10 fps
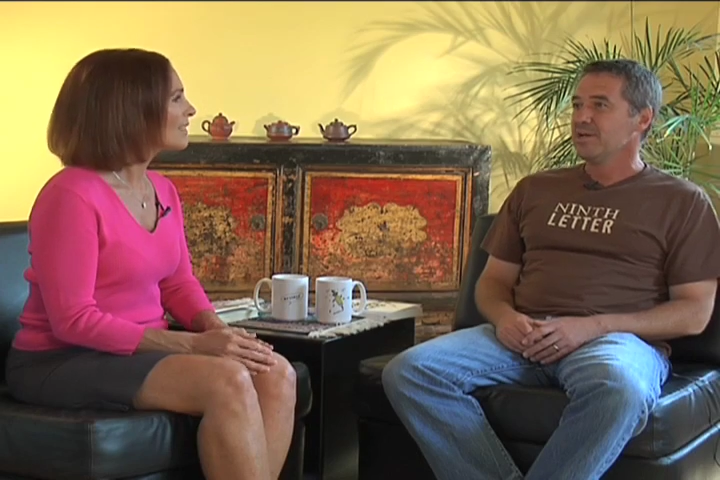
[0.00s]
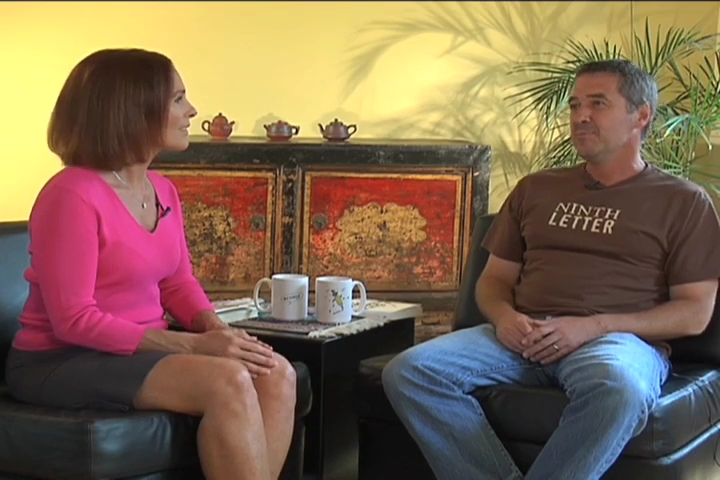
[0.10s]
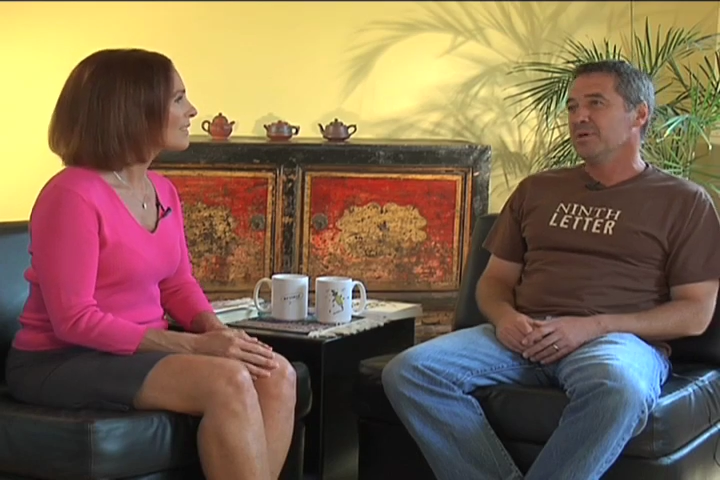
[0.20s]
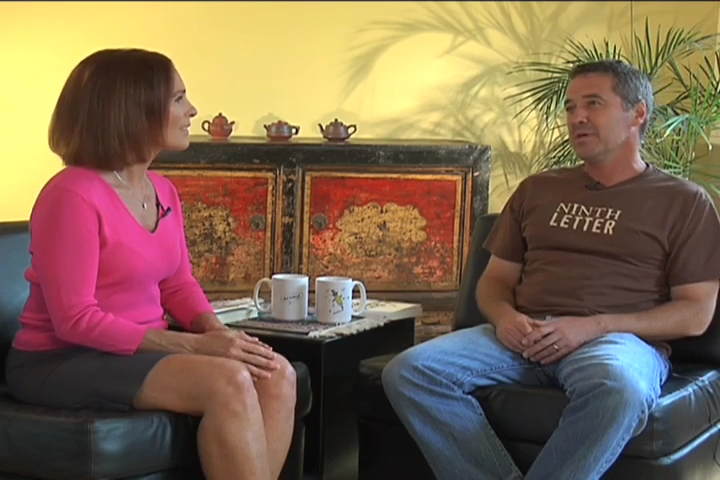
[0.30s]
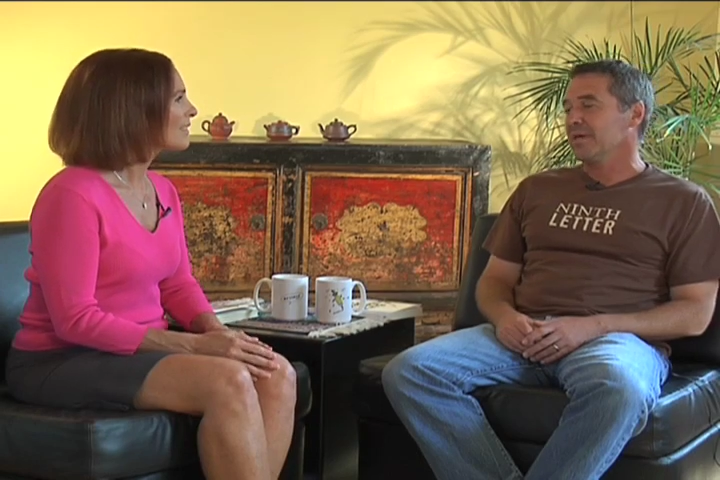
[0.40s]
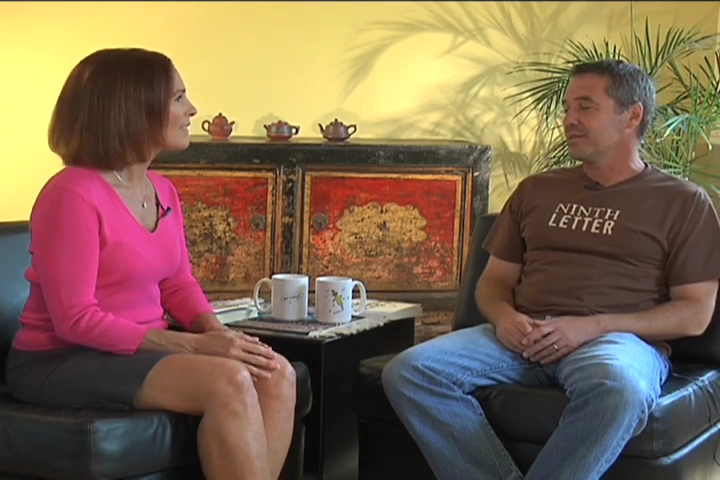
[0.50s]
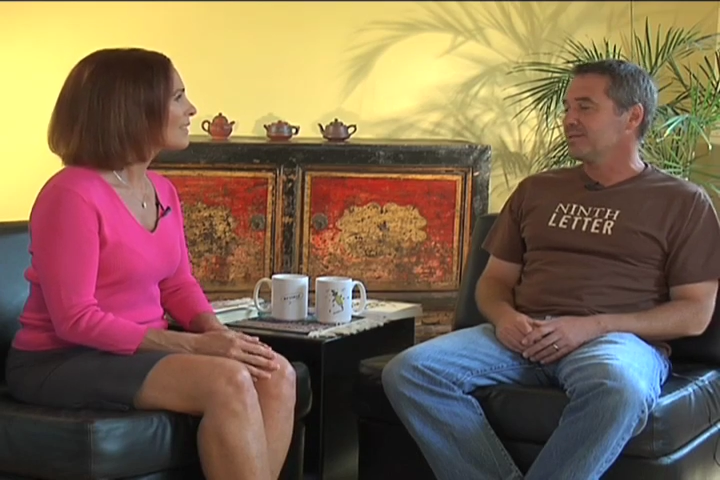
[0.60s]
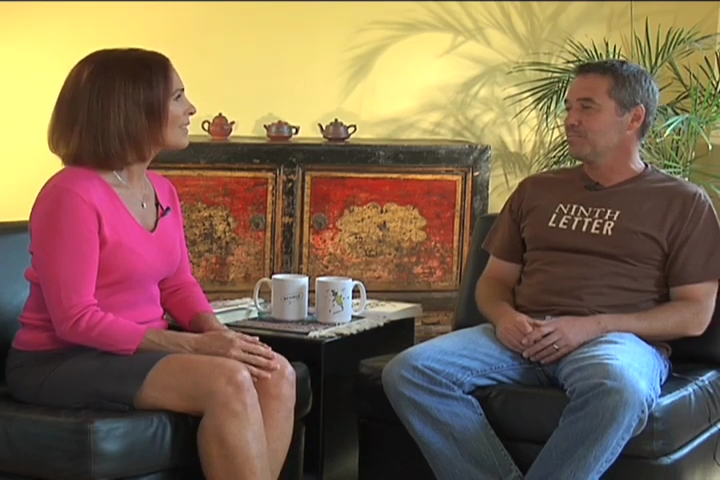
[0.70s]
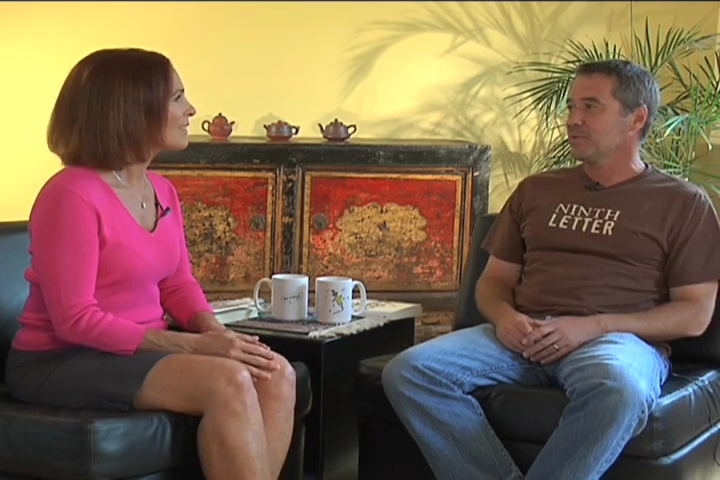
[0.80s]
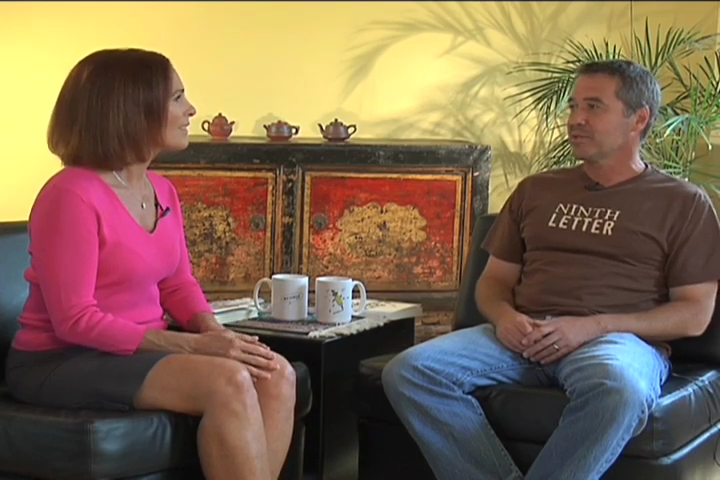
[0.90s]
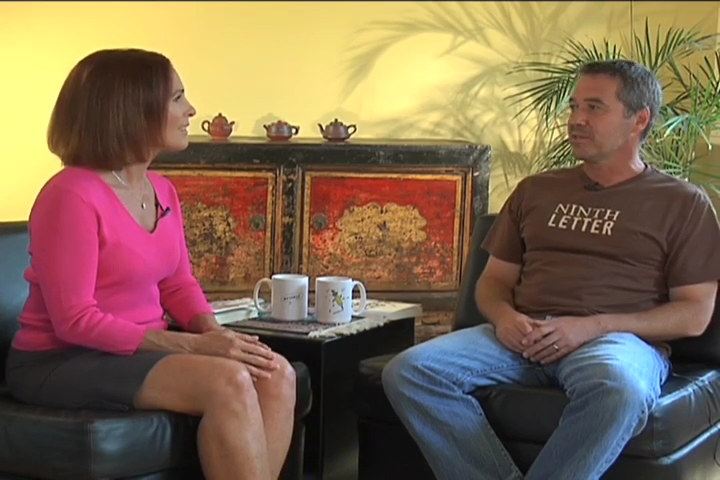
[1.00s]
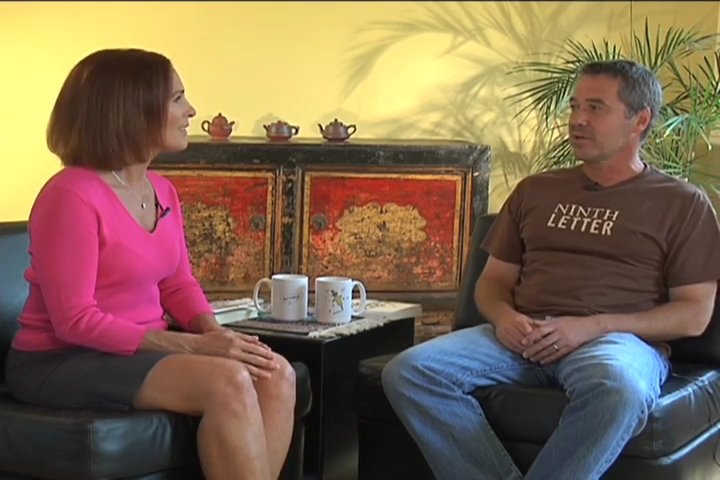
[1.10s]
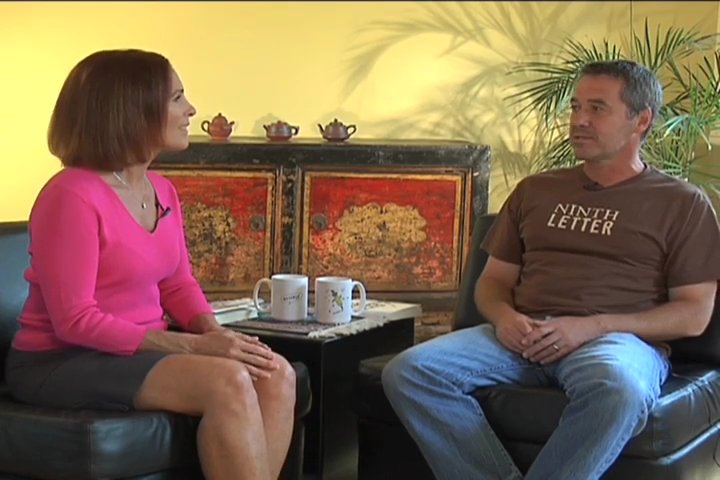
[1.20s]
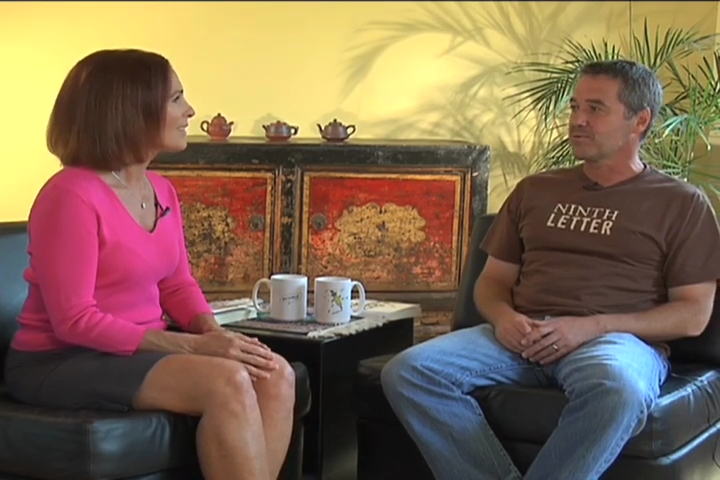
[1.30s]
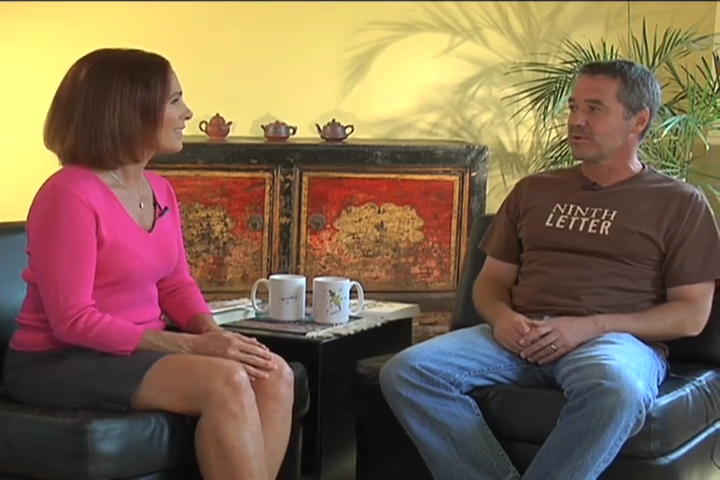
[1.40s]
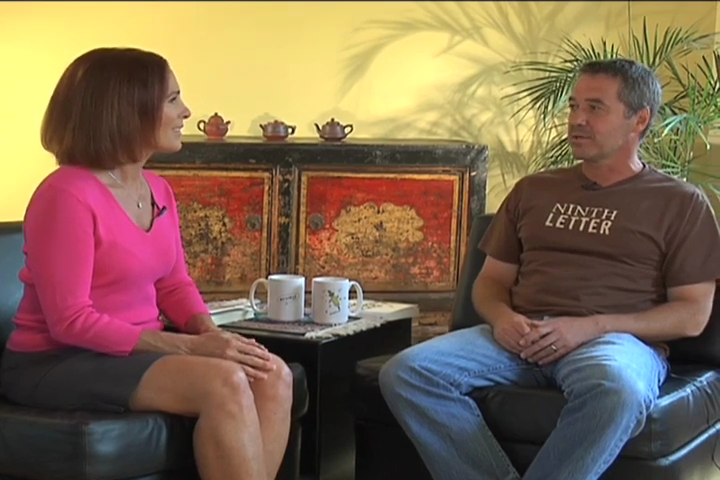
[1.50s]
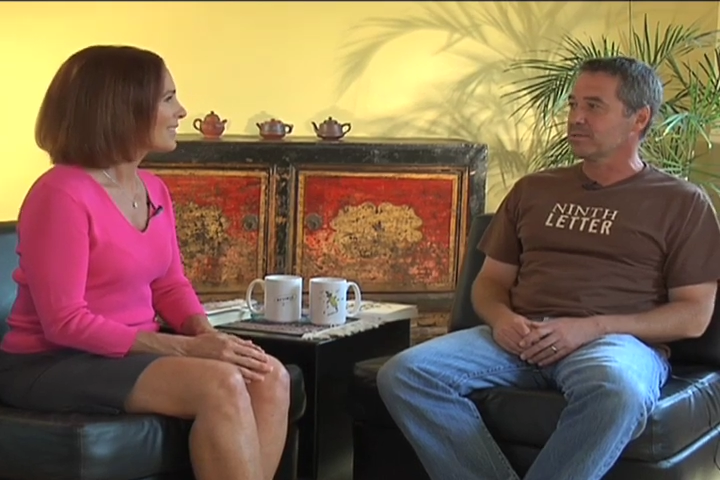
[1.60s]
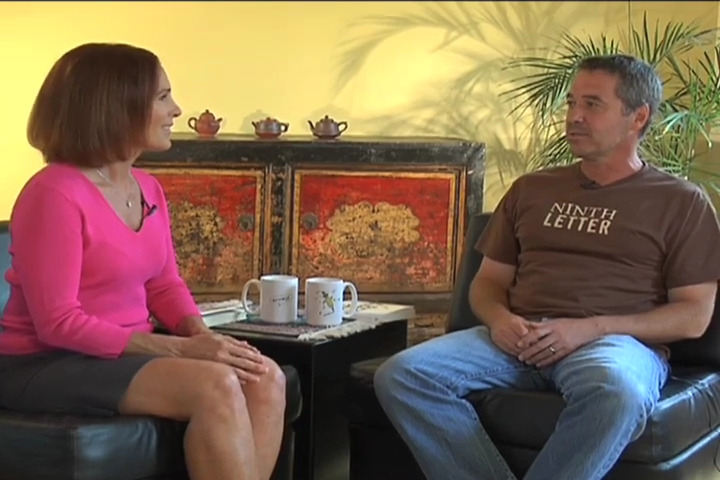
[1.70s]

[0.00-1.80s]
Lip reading: But yeah, typically that's where